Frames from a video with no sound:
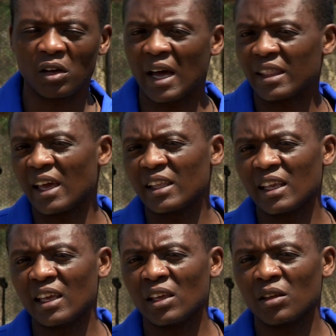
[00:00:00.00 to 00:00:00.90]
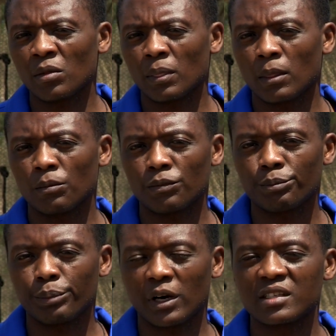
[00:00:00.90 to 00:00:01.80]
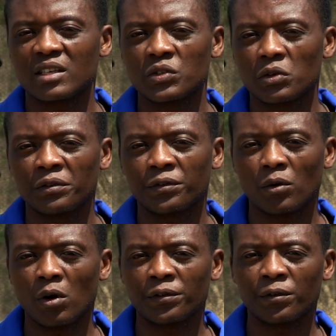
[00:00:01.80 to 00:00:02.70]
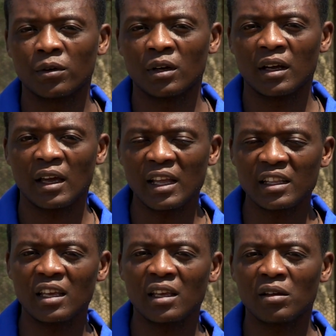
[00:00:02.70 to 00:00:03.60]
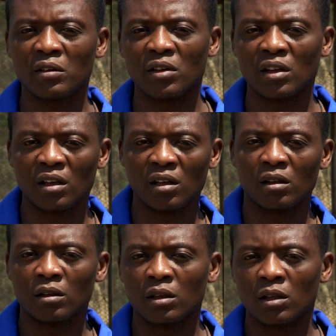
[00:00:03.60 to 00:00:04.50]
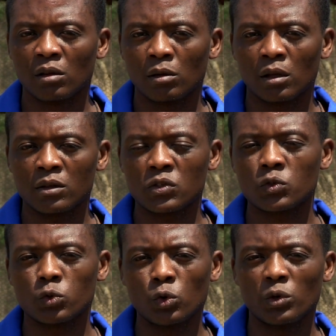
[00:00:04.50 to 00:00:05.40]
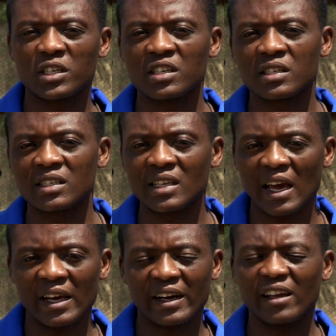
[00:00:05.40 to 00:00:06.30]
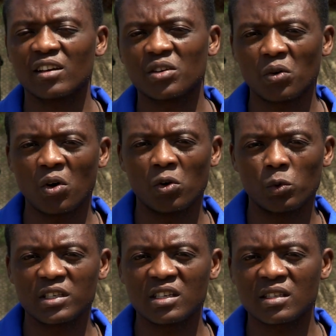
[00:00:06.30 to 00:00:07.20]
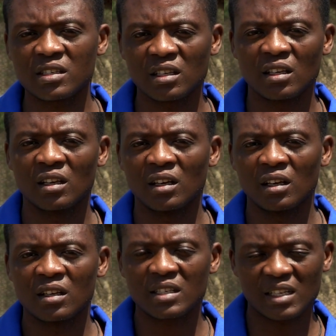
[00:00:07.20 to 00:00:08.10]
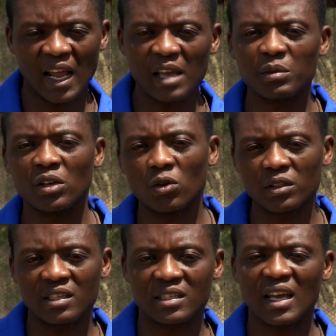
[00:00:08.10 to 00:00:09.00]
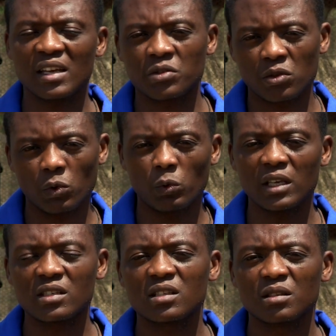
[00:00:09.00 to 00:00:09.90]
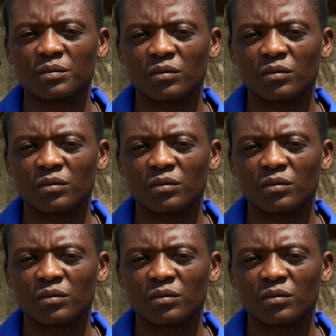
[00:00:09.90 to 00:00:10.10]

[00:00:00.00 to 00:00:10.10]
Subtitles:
Are there any presence of any stool which is diarrheic or which is slimy on the sides, on the wings?